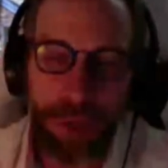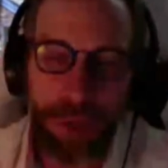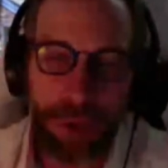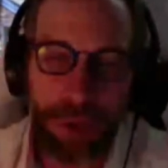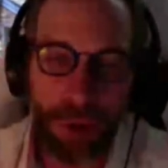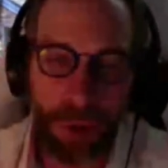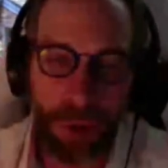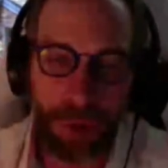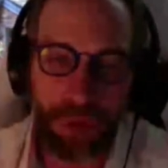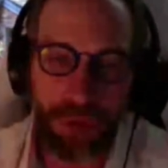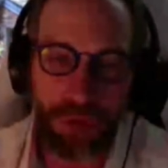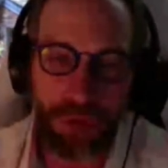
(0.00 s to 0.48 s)
in a
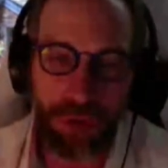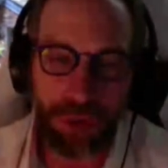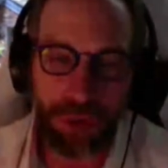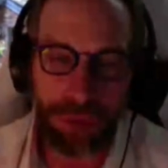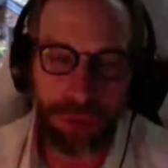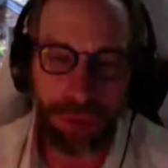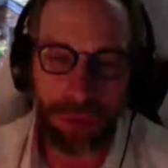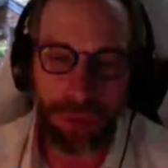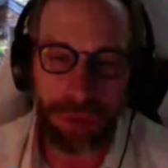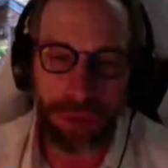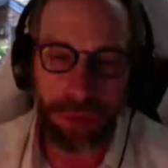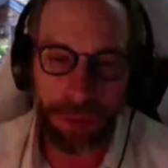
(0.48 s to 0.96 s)
closed
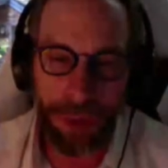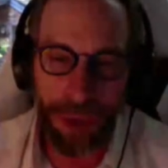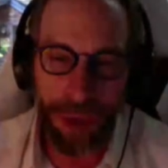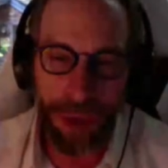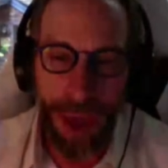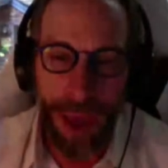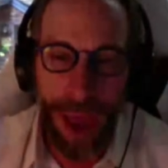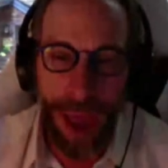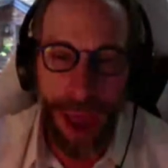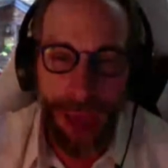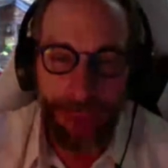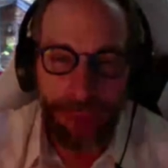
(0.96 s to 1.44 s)
universe.
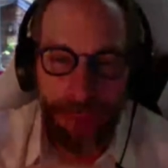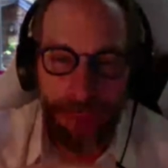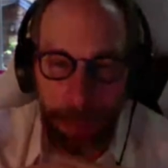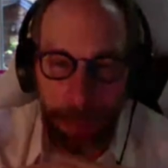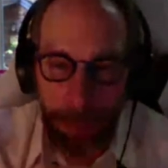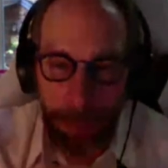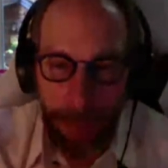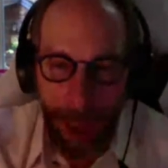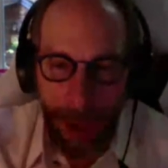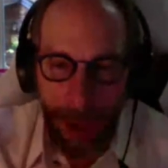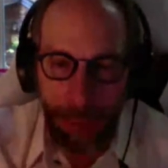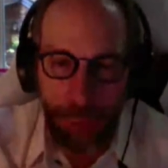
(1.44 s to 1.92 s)
And the
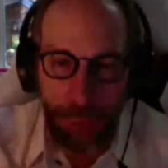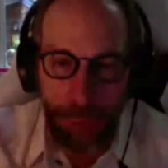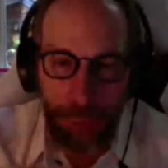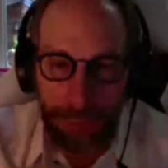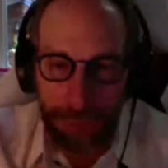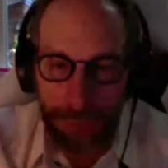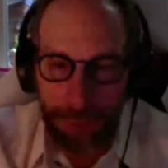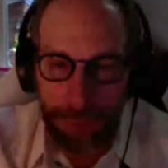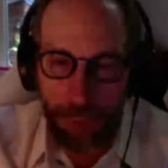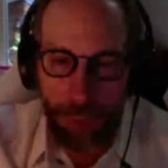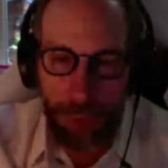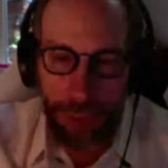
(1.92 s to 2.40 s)
boundary
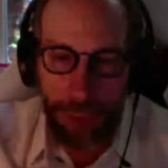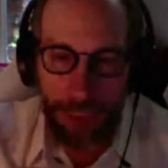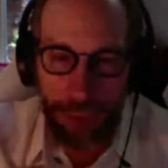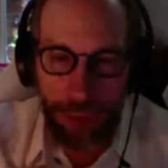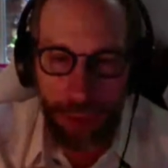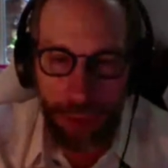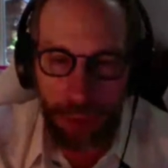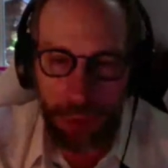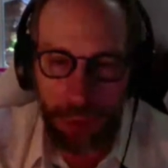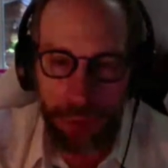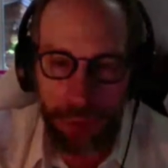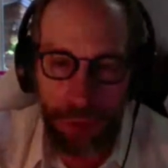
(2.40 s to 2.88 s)
between
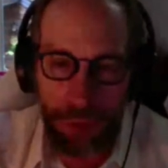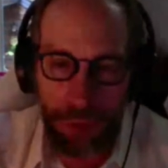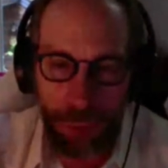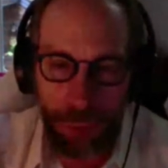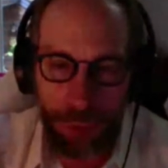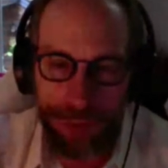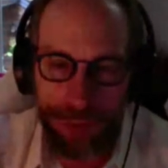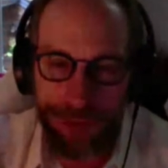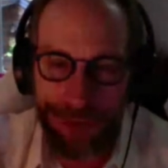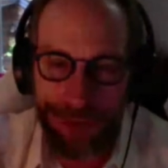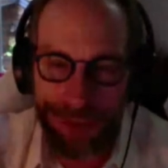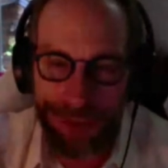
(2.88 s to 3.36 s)
those two
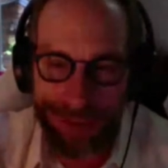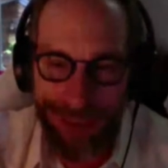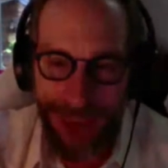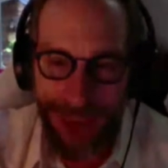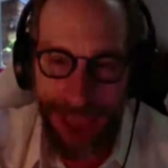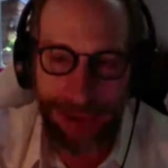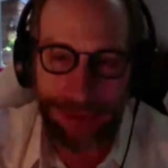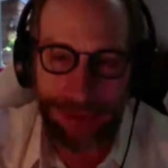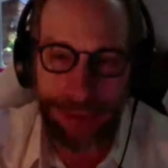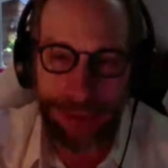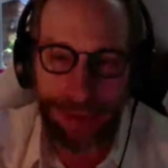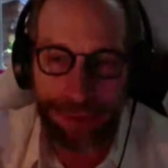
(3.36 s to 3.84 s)
is an
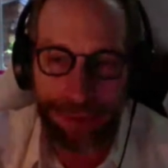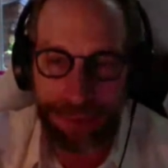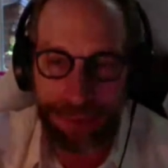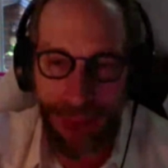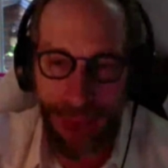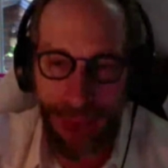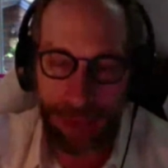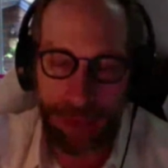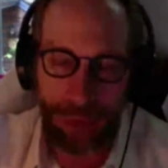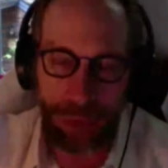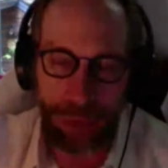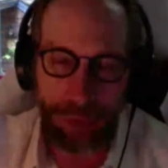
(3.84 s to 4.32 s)
exactly
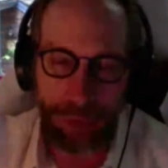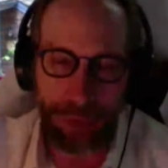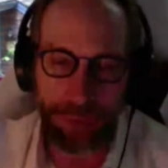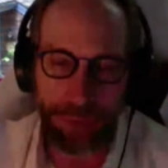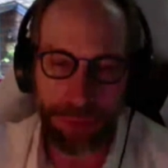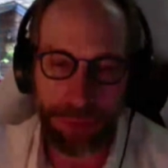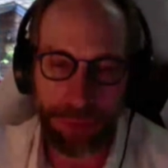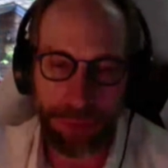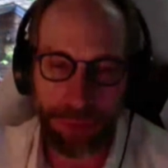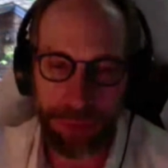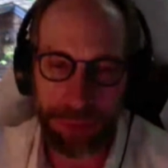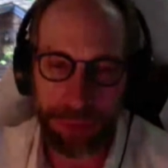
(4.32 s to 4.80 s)
flat
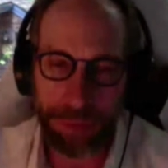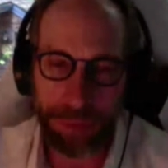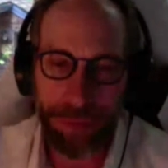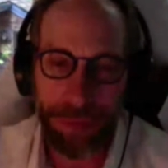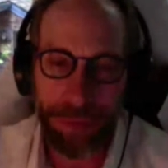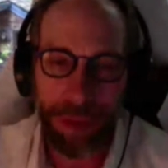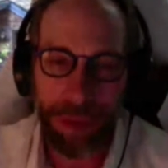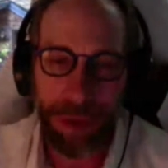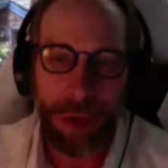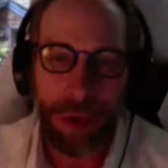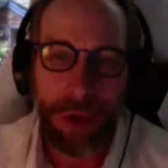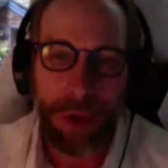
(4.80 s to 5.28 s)
universe.
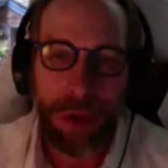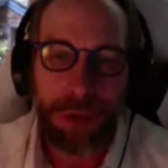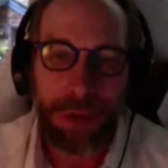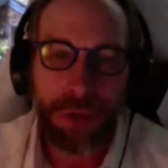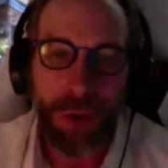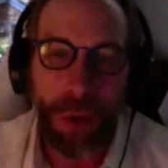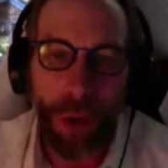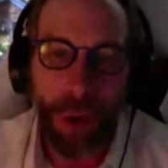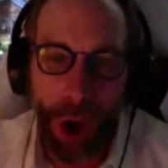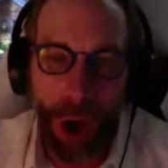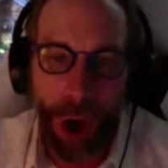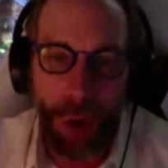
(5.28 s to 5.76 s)

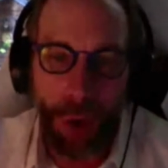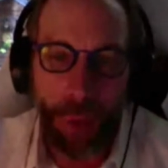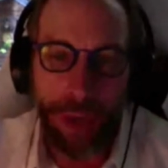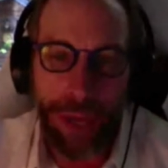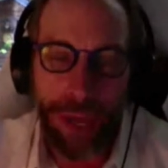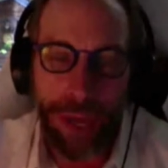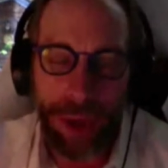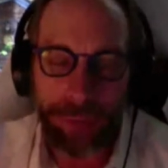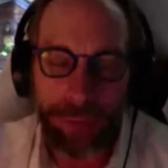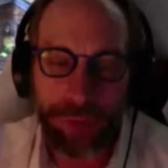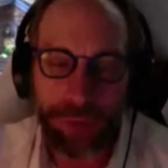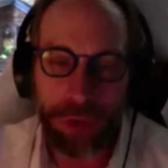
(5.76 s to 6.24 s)
So all we
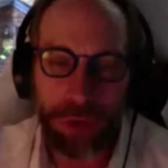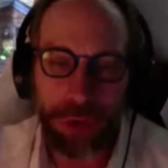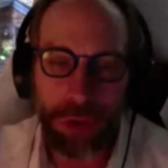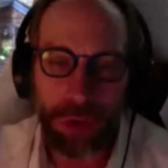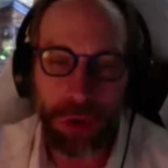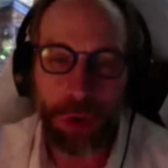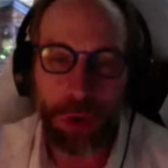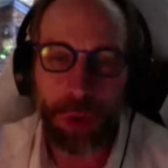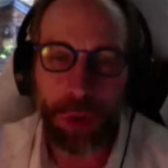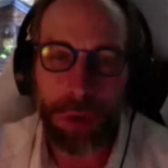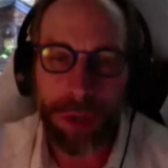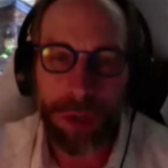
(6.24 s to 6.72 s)
have to
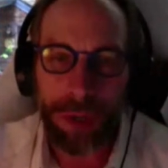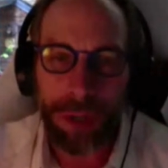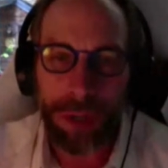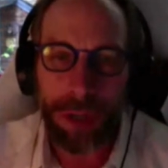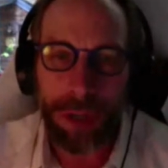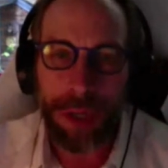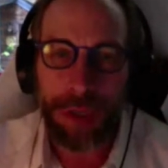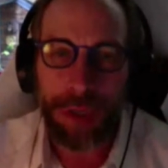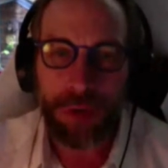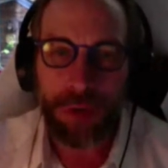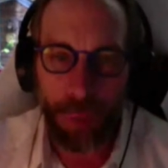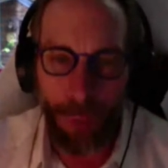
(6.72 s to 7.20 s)
do
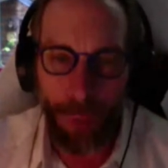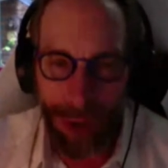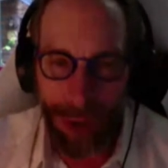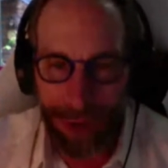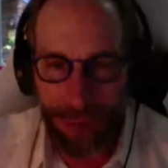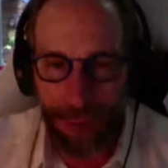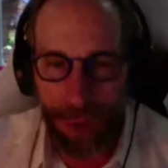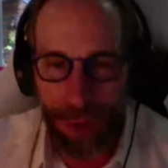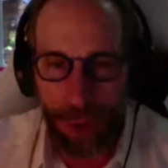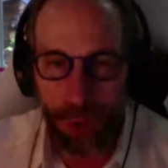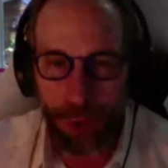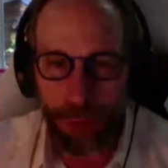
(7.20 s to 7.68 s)
is weigh
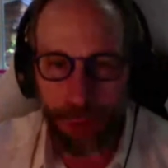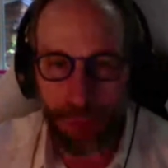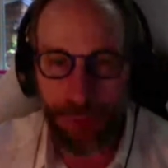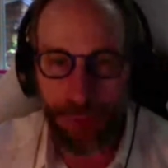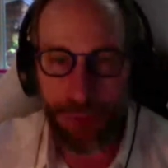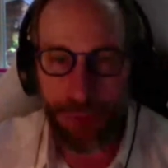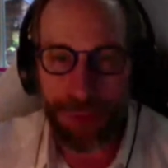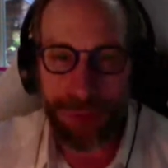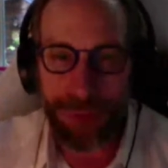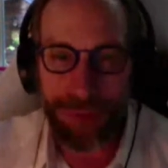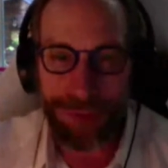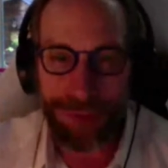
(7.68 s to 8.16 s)
the
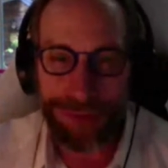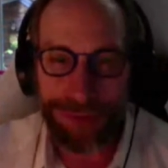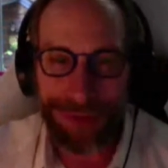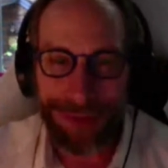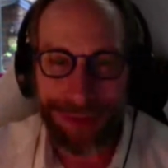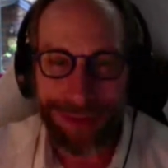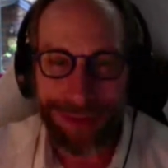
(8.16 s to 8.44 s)
universe,